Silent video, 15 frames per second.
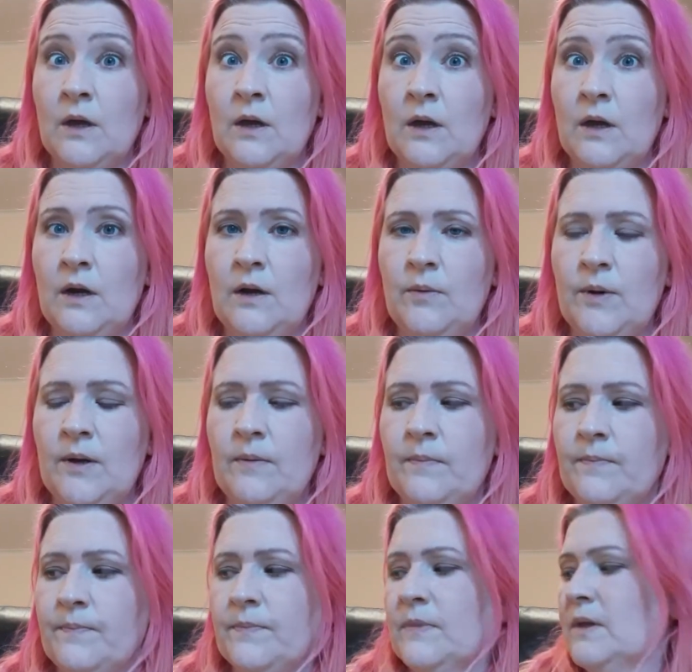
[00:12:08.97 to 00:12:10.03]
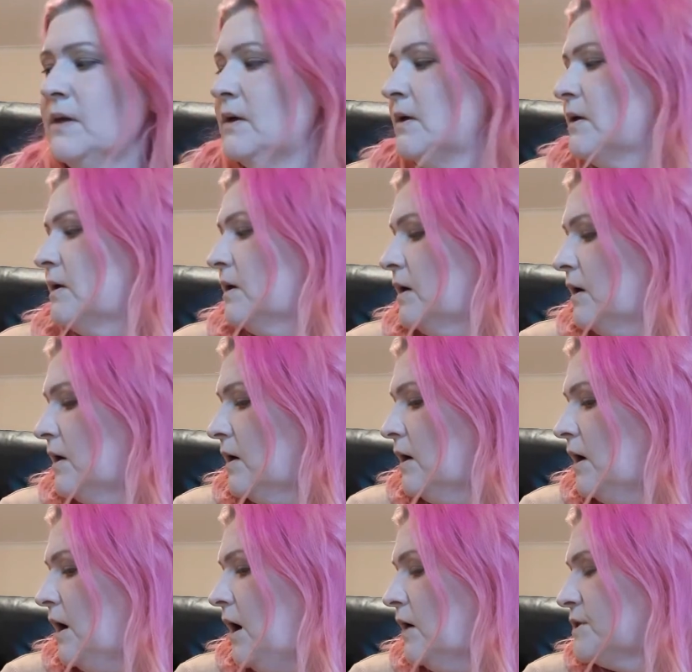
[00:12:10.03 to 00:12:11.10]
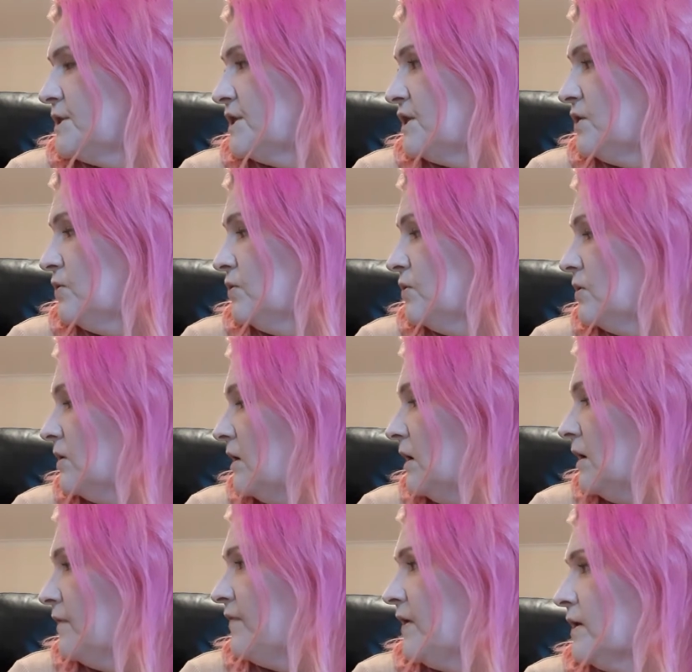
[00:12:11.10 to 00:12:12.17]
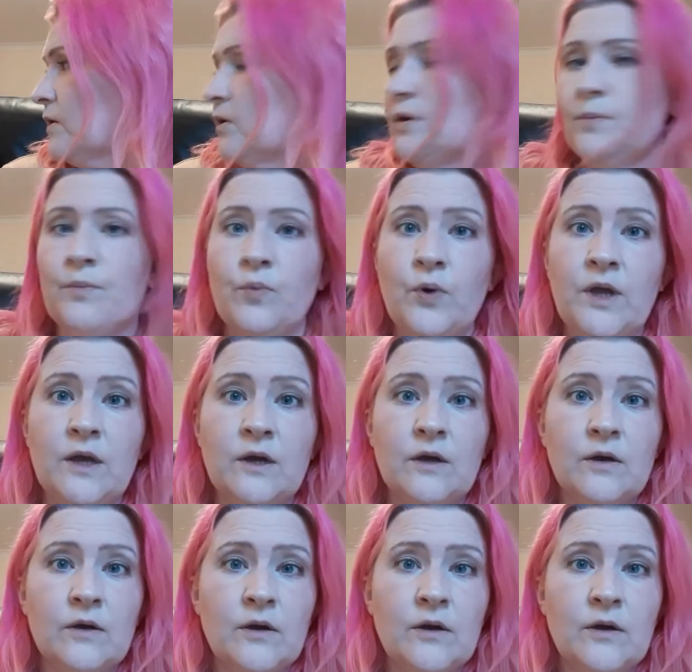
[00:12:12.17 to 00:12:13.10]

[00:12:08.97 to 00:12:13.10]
Anyway, so I've had a good week,